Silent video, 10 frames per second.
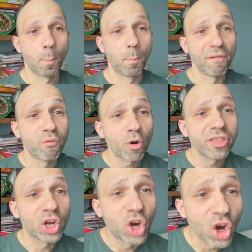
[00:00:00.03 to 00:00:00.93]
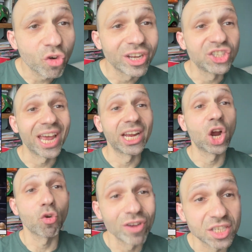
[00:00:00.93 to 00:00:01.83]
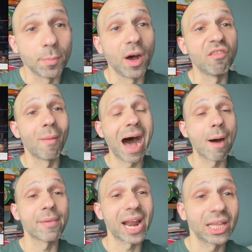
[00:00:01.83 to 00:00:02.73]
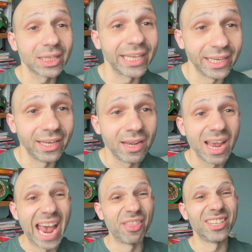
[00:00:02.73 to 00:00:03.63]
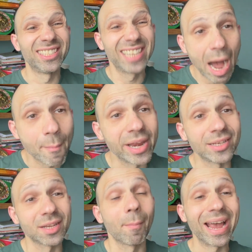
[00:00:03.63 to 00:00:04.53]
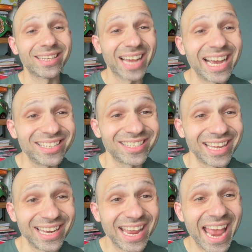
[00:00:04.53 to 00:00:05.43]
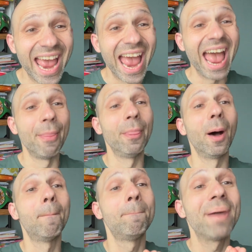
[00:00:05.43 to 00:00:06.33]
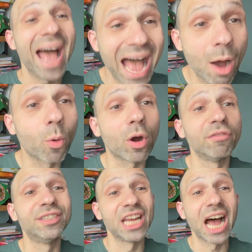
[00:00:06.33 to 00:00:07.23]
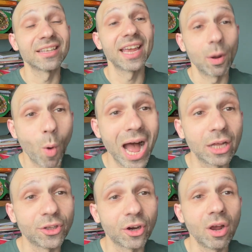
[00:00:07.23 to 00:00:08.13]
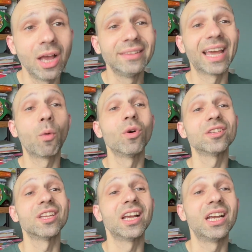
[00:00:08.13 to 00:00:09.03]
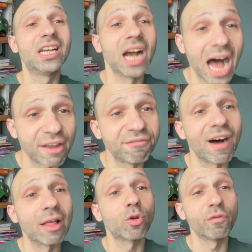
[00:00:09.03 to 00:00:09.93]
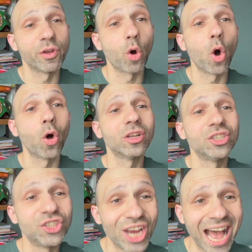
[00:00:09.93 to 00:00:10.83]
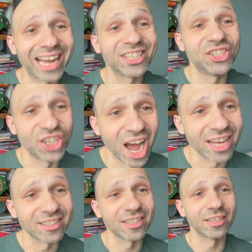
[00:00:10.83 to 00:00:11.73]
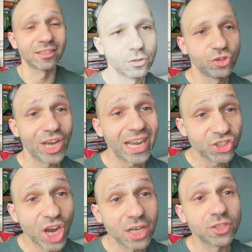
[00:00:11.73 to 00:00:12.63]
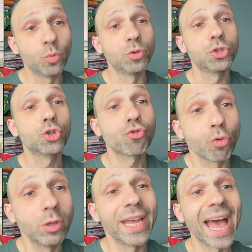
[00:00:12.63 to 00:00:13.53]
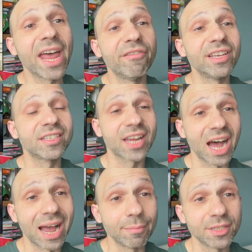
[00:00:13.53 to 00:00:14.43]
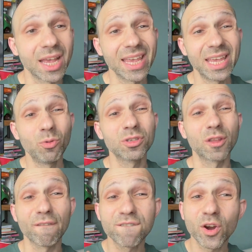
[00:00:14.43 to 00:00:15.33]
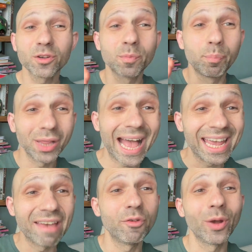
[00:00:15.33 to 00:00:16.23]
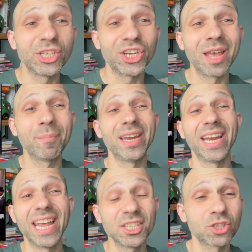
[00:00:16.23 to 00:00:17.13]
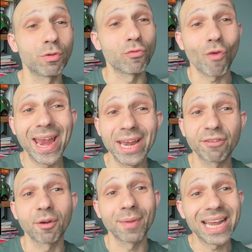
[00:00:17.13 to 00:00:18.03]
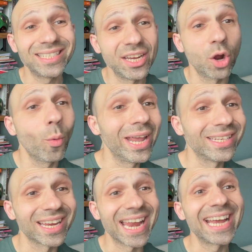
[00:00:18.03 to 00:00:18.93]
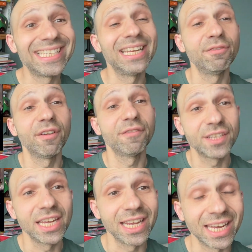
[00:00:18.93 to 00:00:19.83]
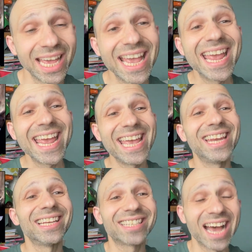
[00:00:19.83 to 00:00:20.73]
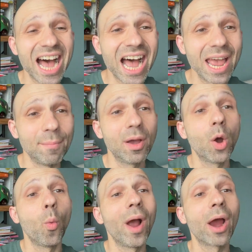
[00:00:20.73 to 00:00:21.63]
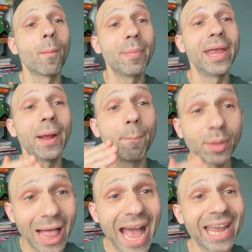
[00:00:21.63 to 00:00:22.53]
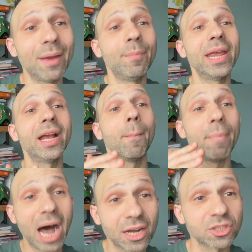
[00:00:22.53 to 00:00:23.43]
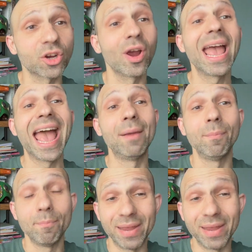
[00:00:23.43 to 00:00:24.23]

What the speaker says: before the courage and charisma of Muhammad Ali, and the dominance of Mike Tyson, and the power of Deontay Wilder, there was the godfather of it all, Jack Johnson. Jack Johnson was truly ahead of his times. He was the first black heavyweight champion in history, reigning from 1908 to 1915, in a time where being black and being a boxer and